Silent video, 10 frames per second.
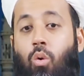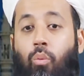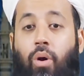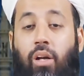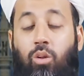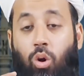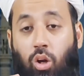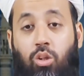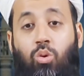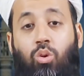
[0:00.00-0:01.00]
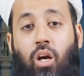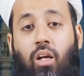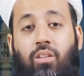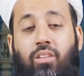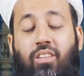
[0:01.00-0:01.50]
while Holy
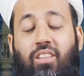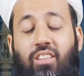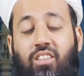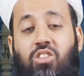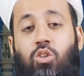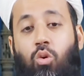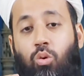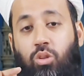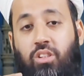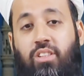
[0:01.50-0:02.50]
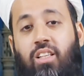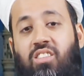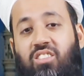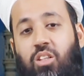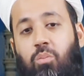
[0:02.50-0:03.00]
Quran in its original
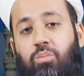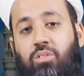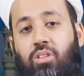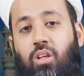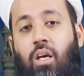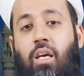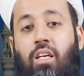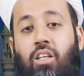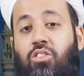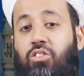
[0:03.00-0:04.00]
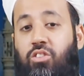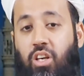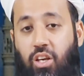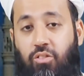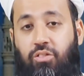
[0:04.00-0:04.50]
scripts is
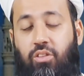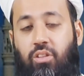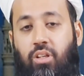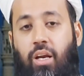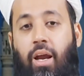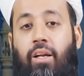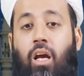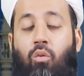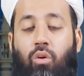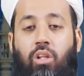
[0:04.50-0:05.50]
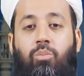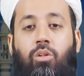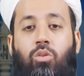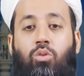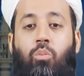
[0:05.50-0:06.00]
saved and
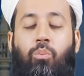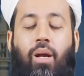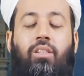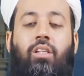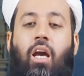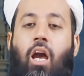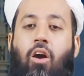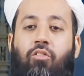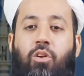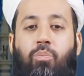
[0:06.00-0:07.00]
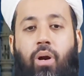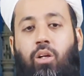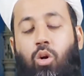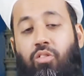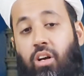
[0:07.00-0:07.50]
available to men in every
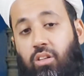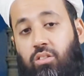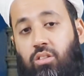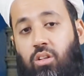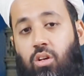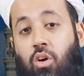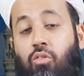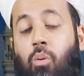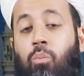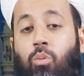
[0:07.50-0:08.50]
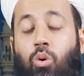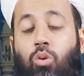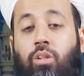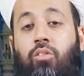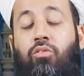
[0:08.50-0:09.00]
part of earth for
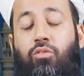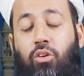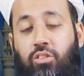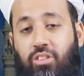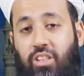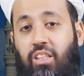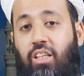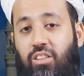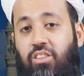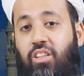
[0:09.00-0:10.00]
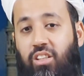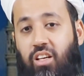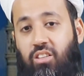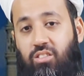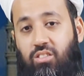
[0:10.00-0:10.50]
more than 1400
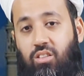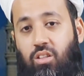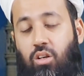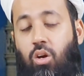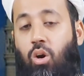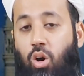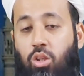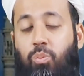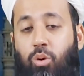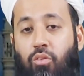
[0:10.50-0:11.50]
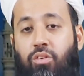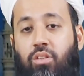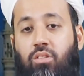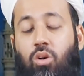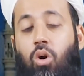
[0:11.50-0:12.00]
years. Holy
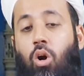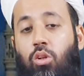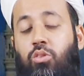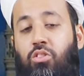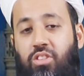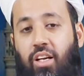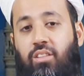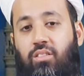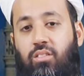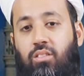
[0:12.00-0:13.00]
Prophet also said,